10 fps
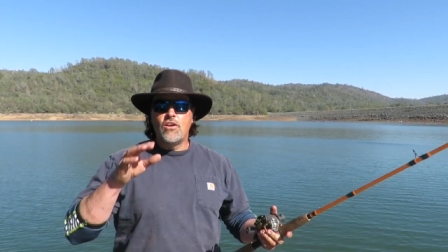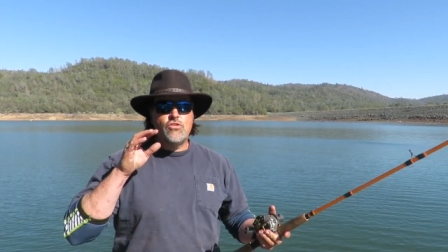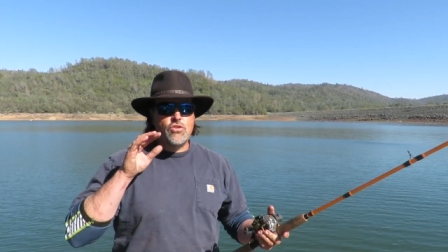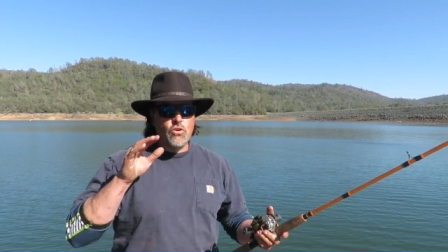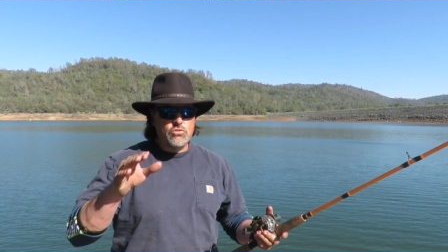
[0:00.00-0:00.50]

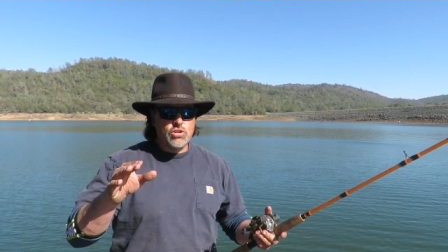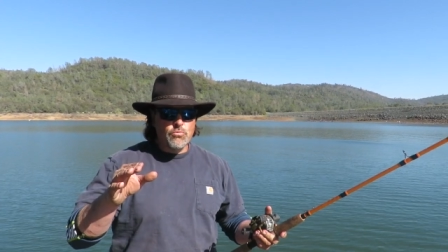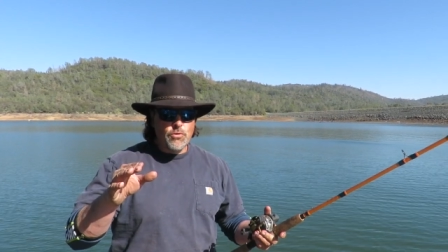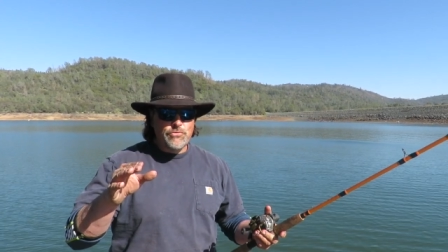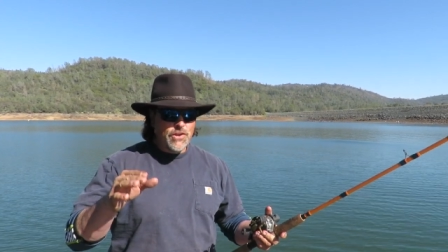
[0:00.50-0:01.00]
So to
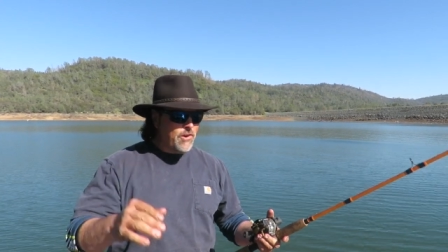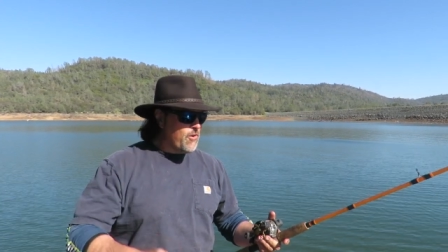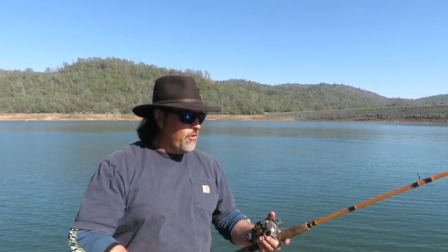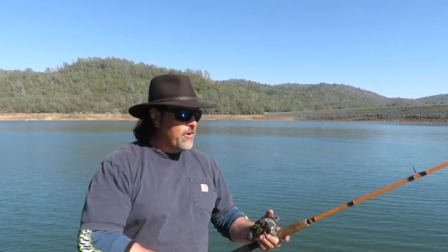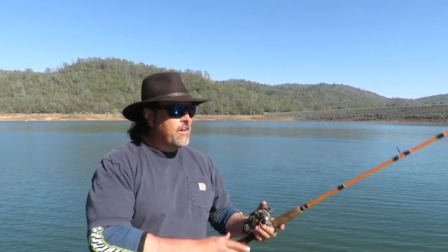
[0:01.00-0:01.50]

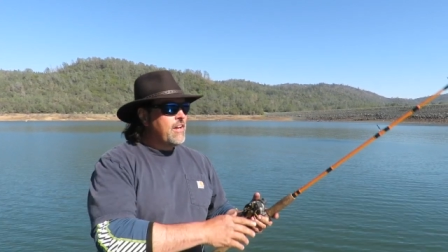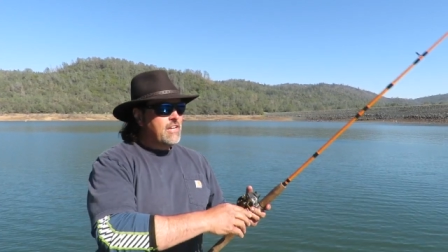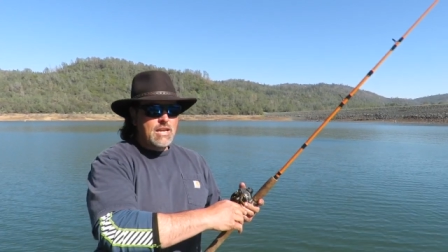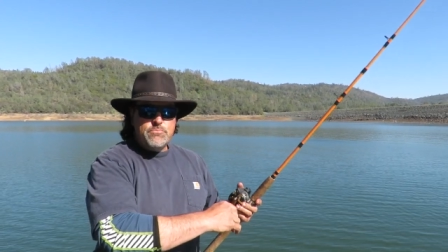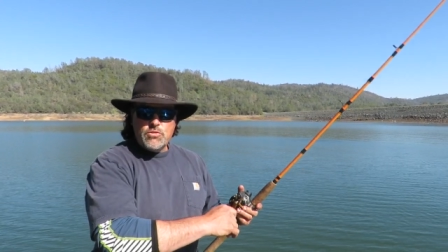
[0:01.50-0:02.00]
review,
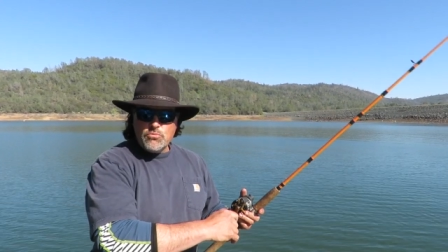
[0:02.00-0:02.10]
keep